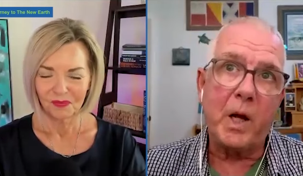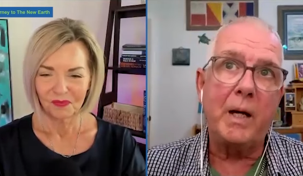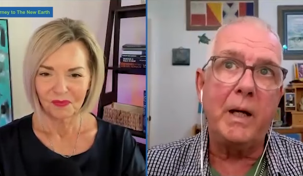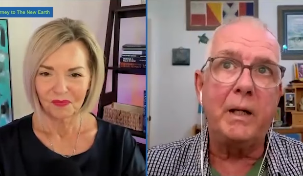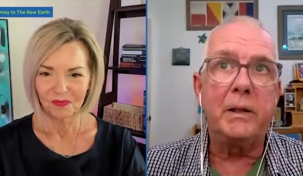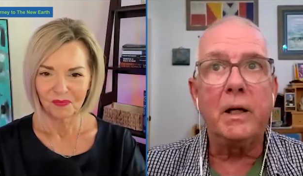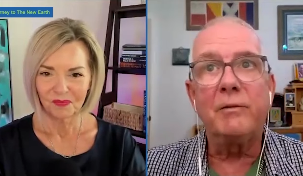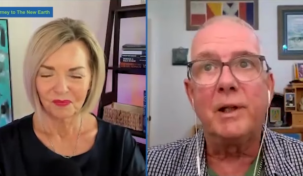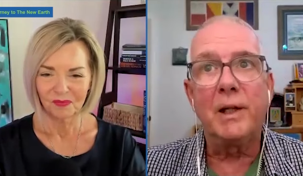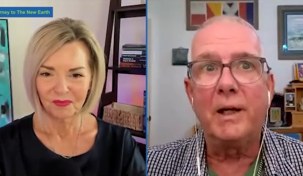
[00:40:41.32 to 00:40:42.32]
Speaker 1: I had kind
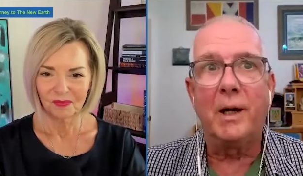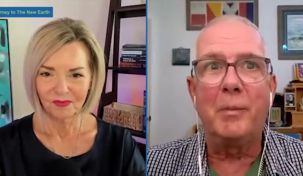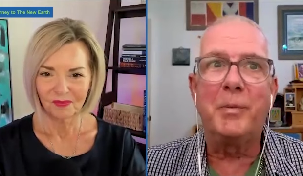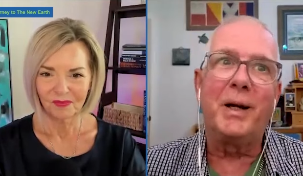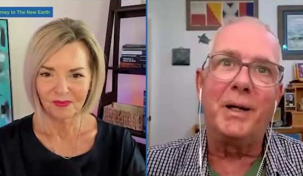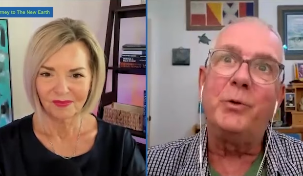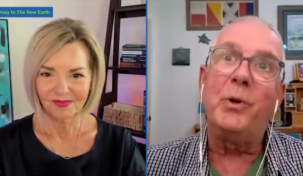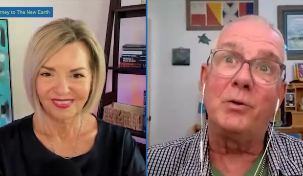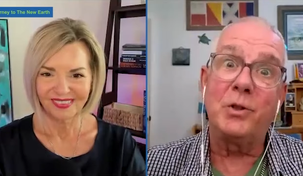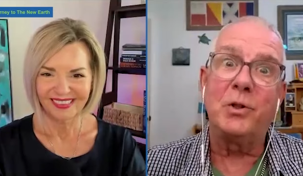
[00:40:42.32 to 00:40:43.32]
of a leg up that I knew
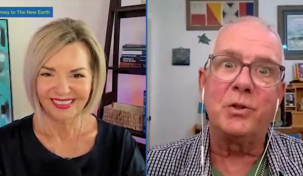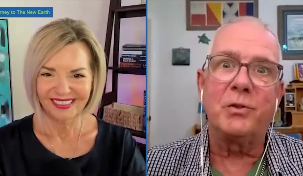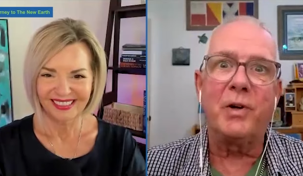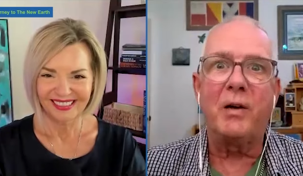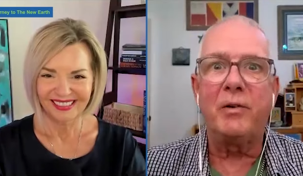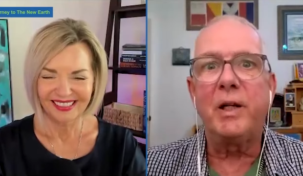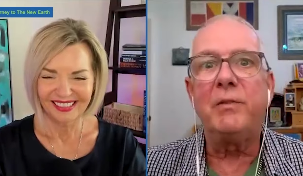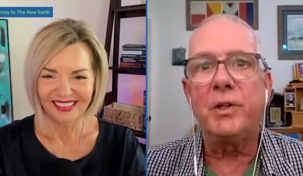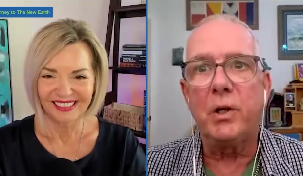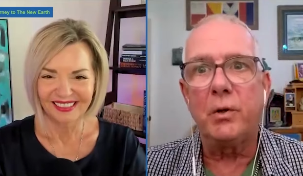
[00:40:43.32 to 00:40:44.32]
I was going to survive it,
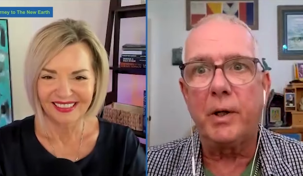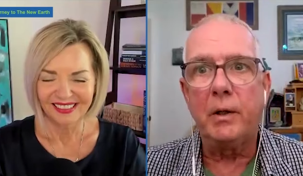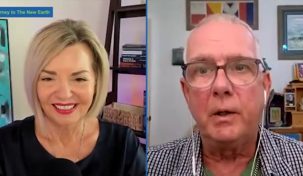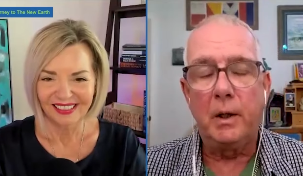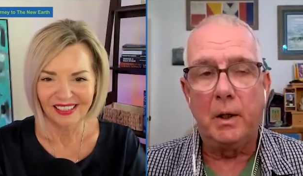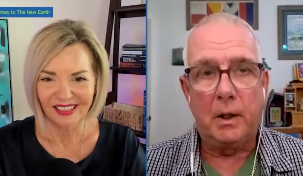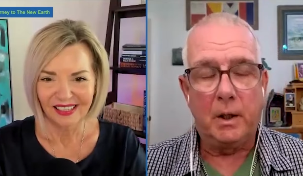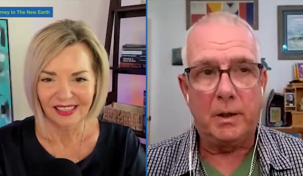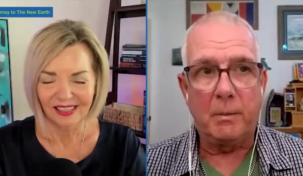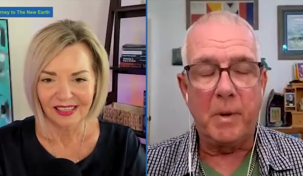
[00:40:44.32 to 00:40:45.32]
even though the
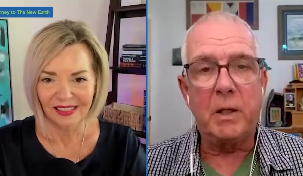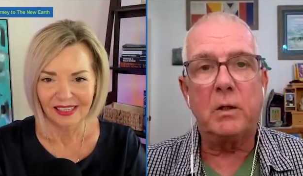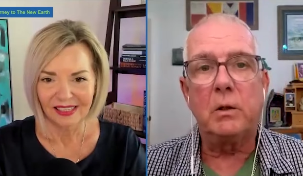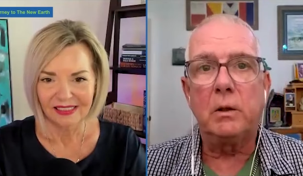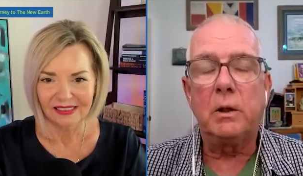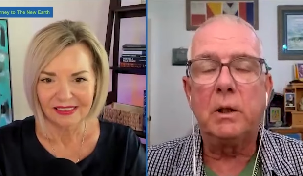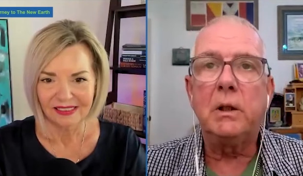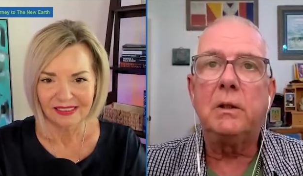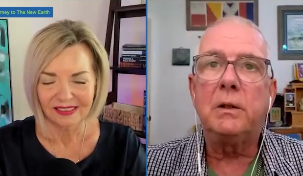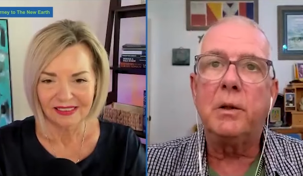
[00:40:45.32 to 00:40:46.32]
the medical
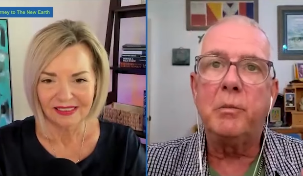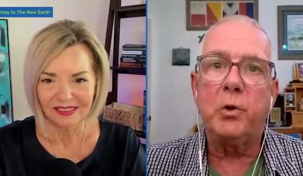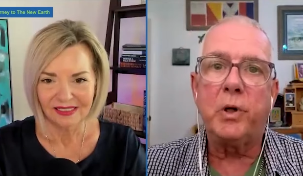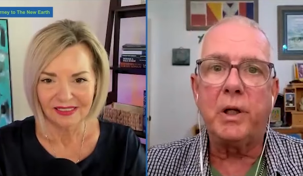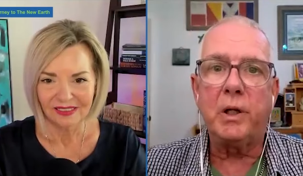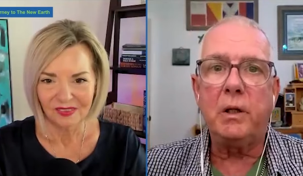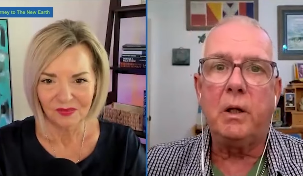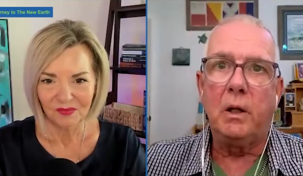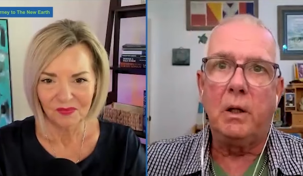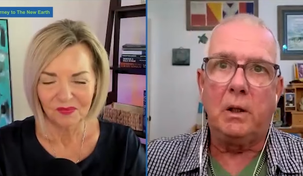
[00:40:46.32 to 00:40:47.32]
community
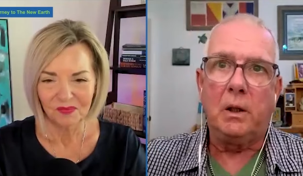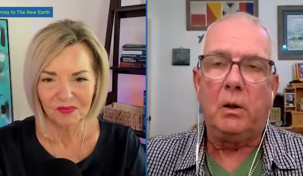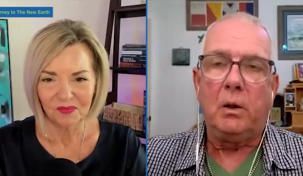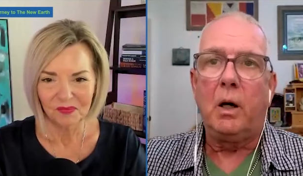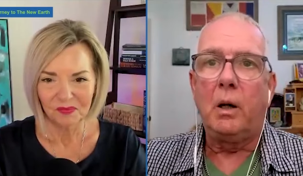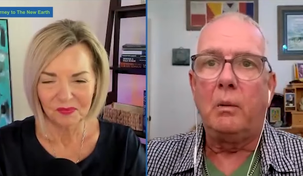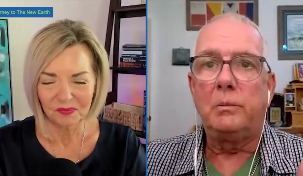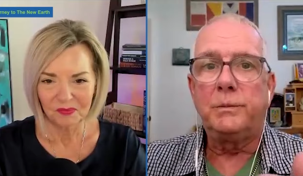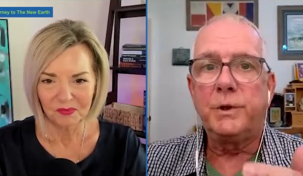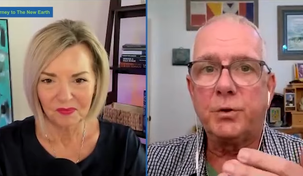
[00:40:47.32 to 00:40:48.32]

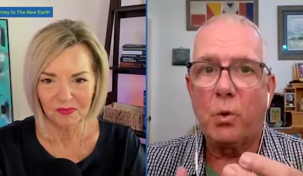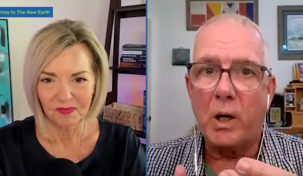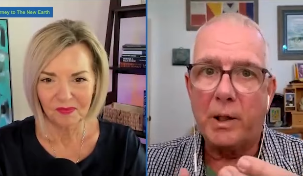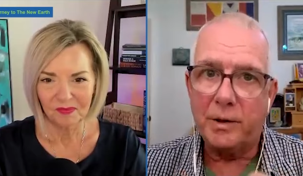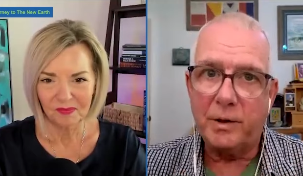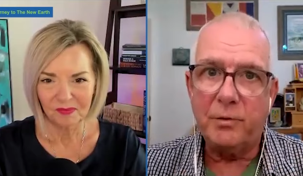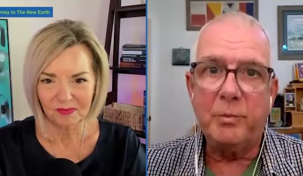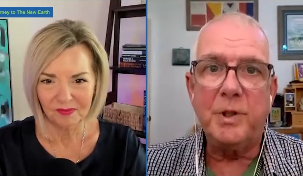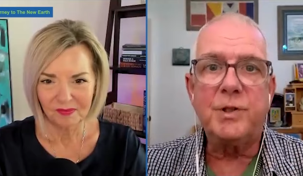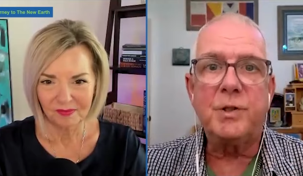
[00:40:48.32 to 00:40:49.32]
um, just wanted to give
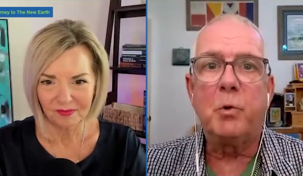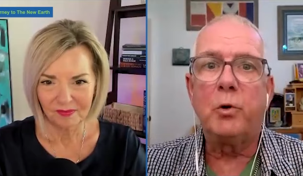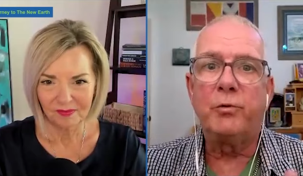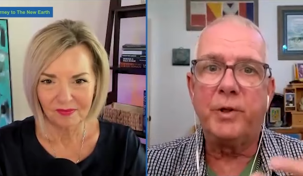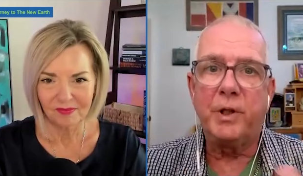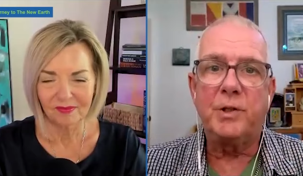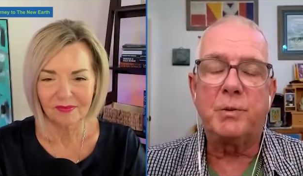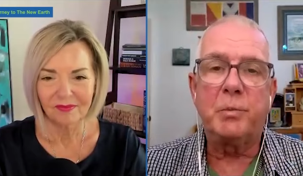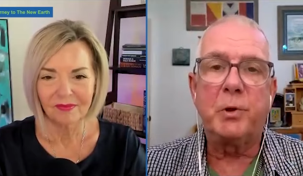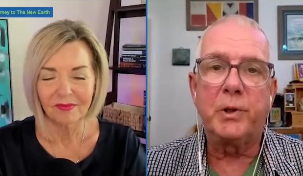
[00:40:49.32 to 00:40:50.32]
me some morphine and
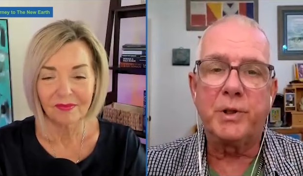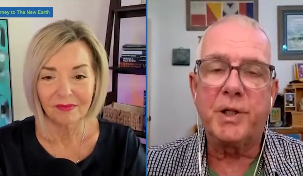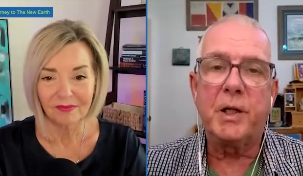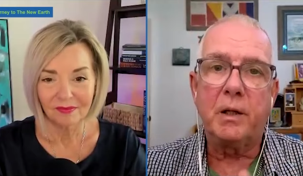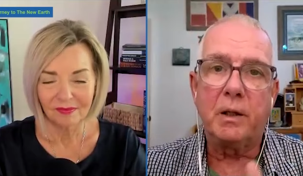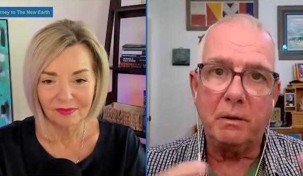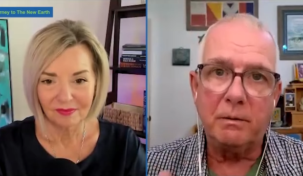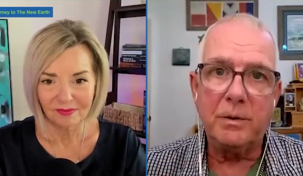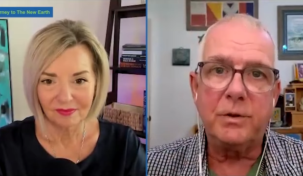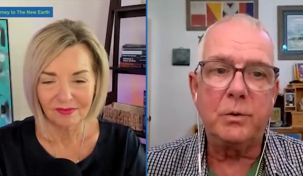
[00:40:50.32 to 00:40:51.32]
some Percocet
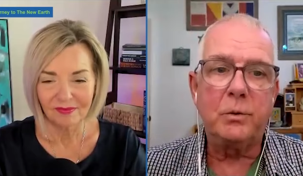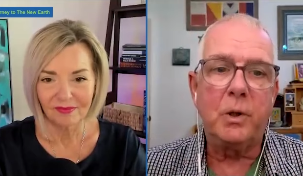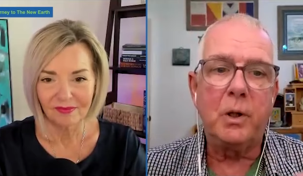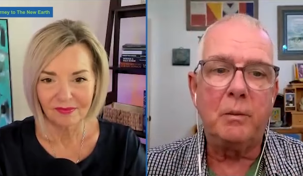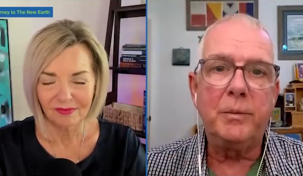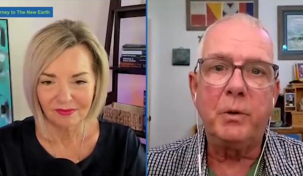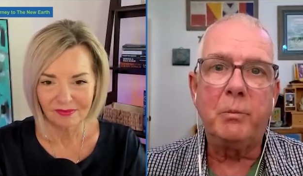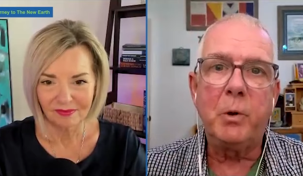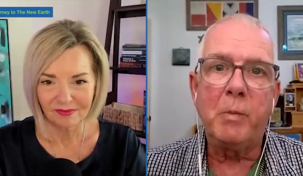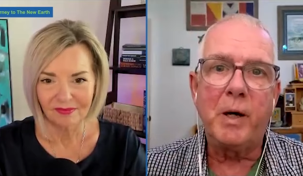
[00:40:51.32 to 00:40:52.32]
and to uh, you know
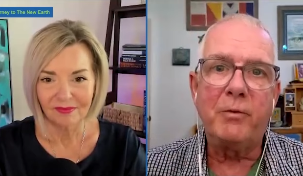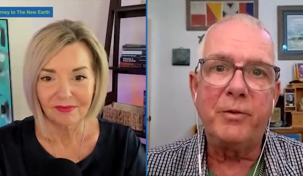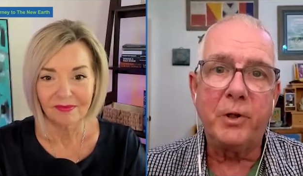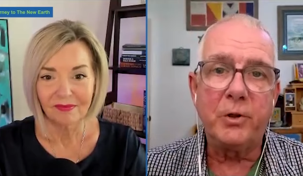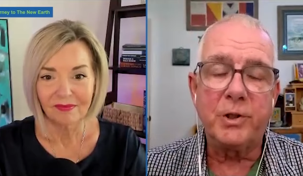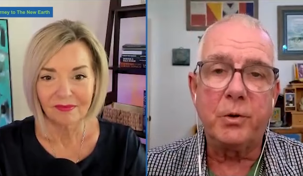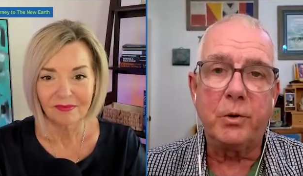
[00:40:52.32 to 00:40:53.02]
put my affairs in